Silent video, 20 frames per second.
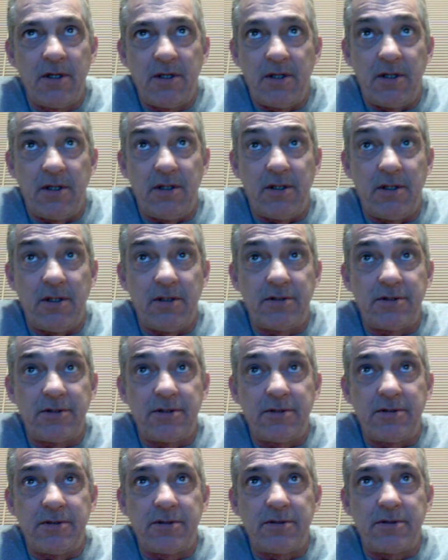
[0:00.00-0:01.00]

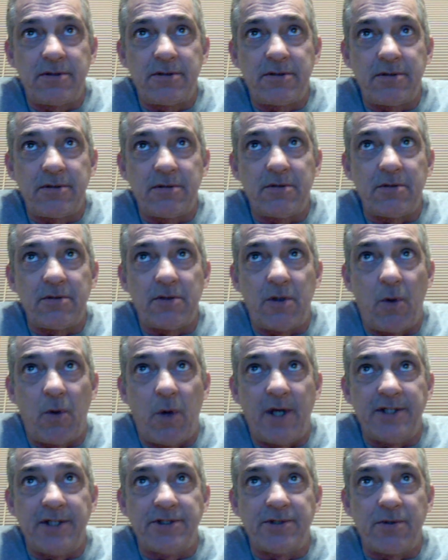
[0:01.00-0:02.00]
it's
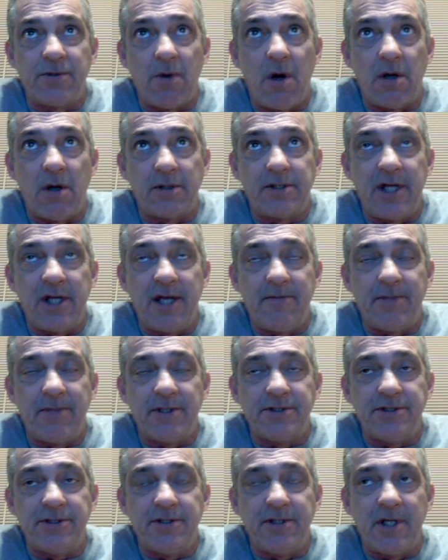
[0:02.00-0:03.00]
quite strong tape,
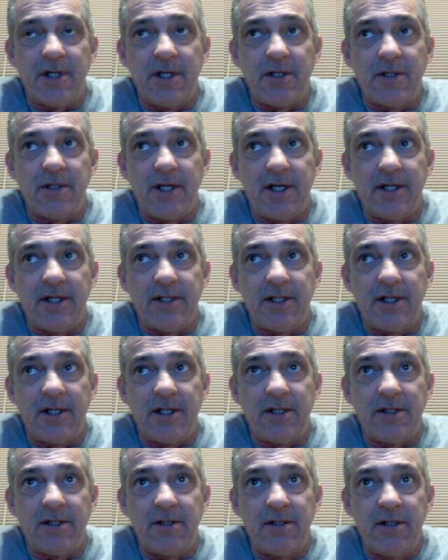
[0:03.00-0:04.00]
as you know, and
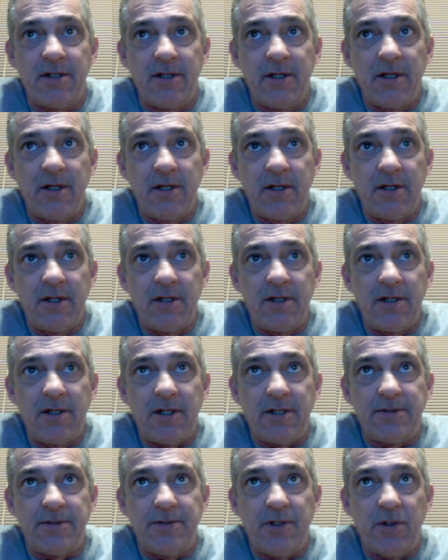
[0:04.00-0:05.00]

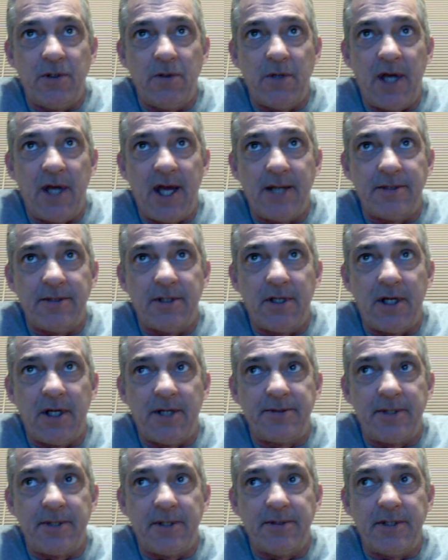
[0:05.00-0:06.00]
if you have
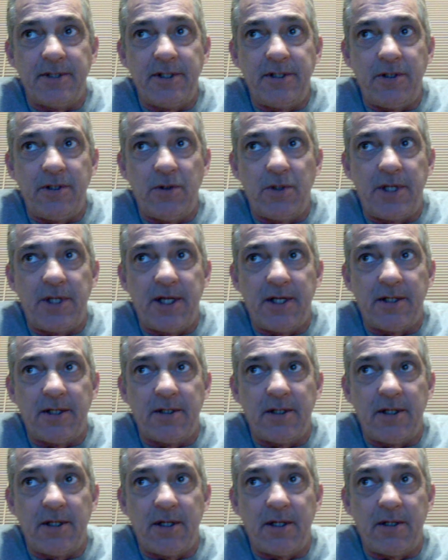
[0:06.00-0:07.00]
enough of it, you can
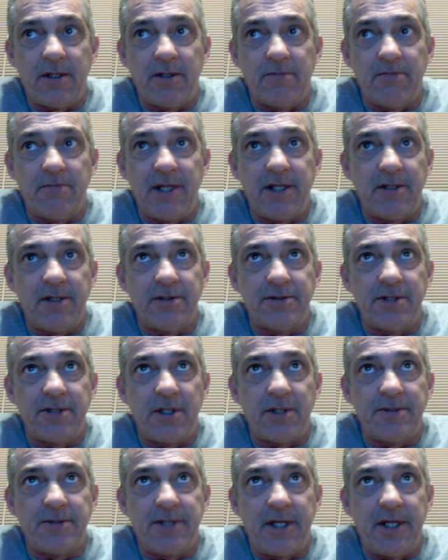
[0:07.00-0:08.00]
make
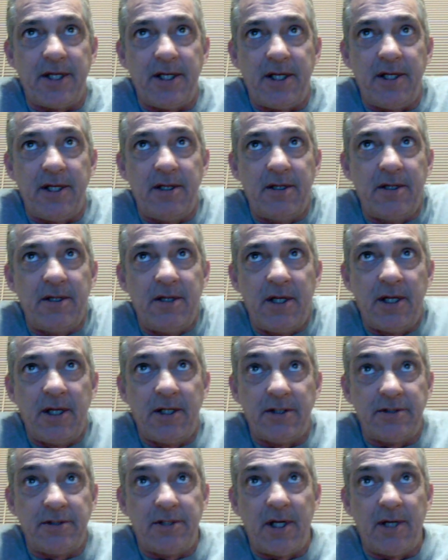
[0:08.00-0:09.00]
yourself a
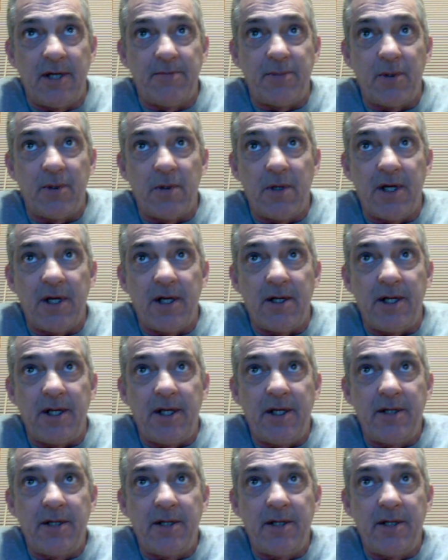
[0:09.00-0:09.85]
temporary